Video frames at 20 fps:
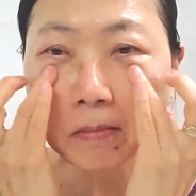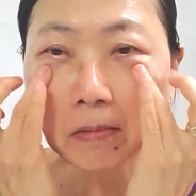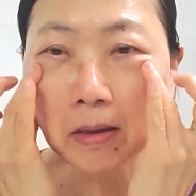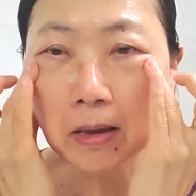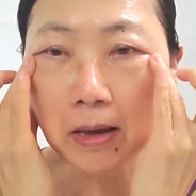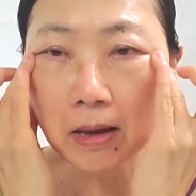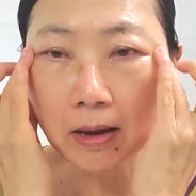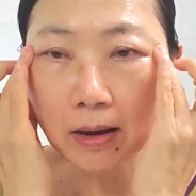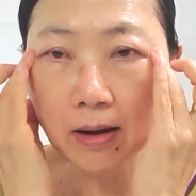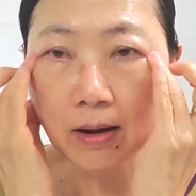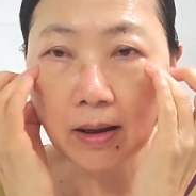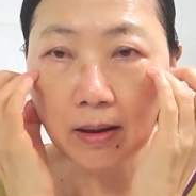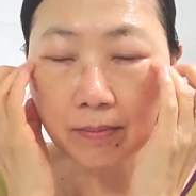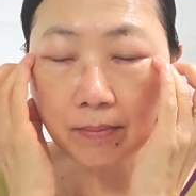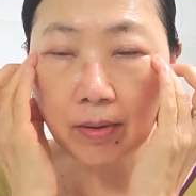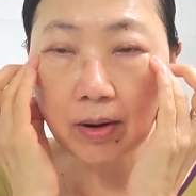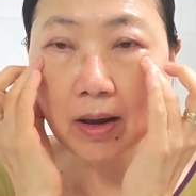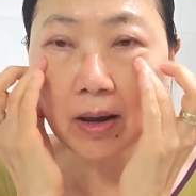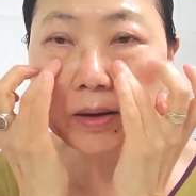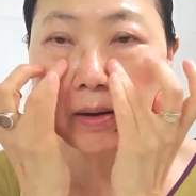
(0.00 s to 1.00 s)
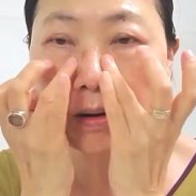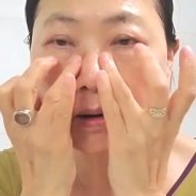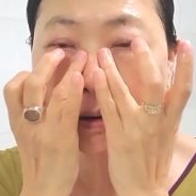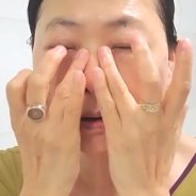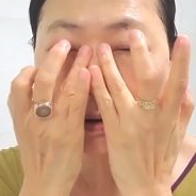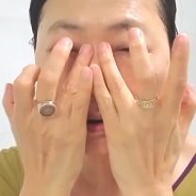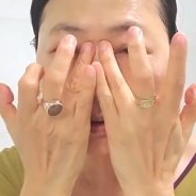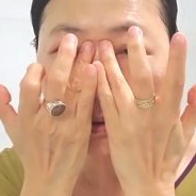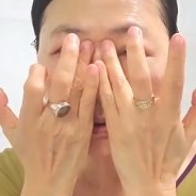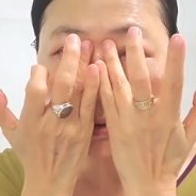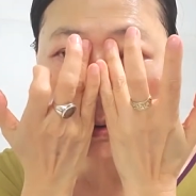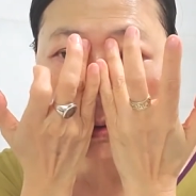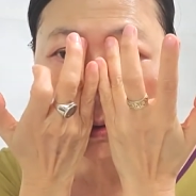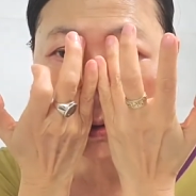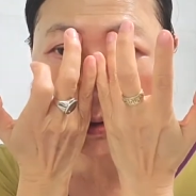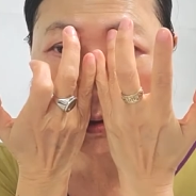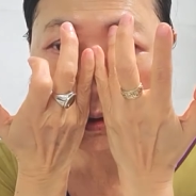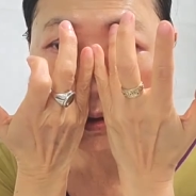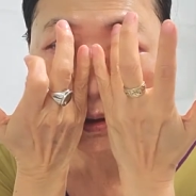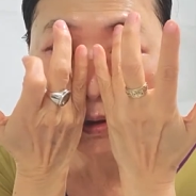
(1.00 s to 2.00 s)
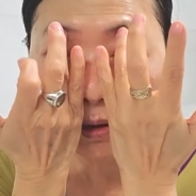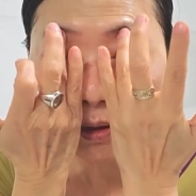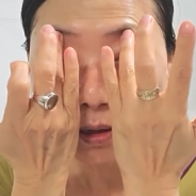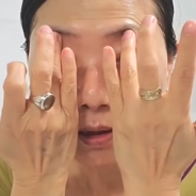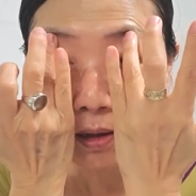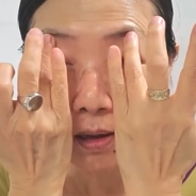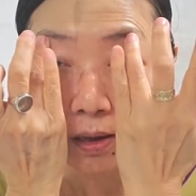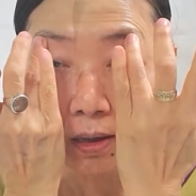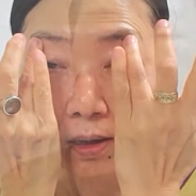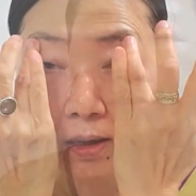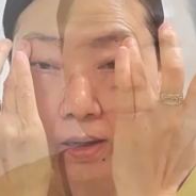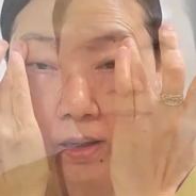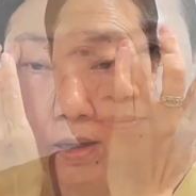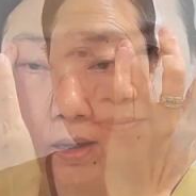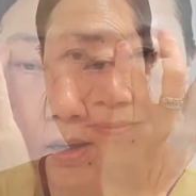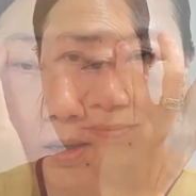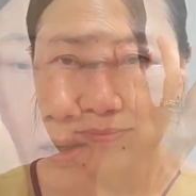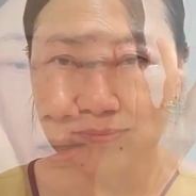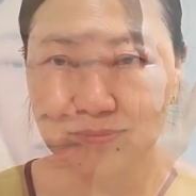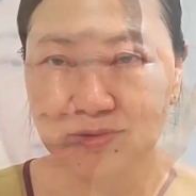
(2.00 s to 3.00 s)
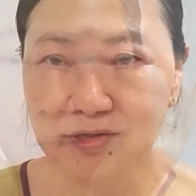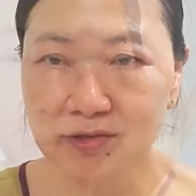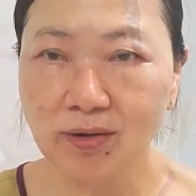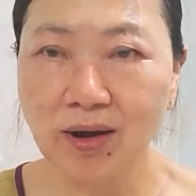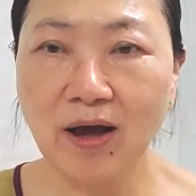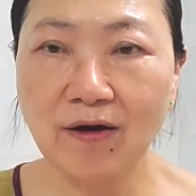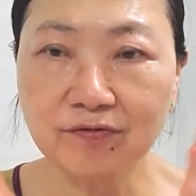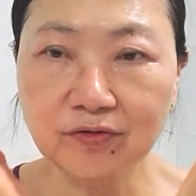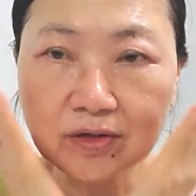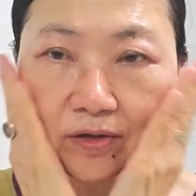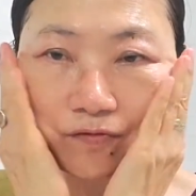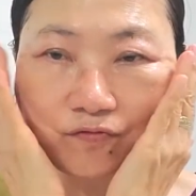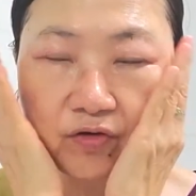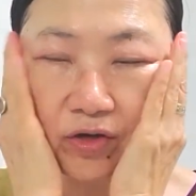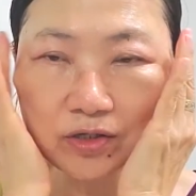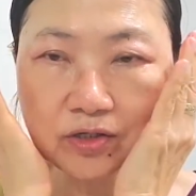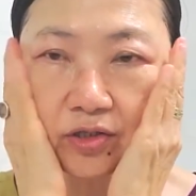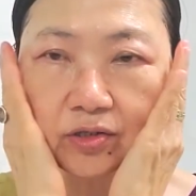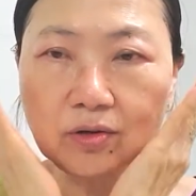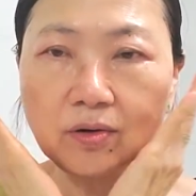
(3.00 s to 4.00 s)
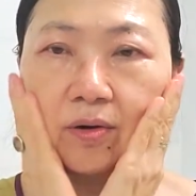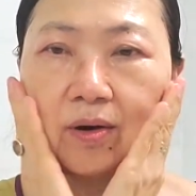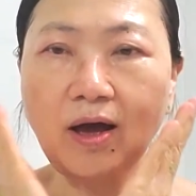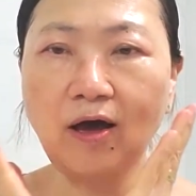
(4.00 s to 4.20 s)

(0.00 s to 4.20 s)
and apply on. So after the facial,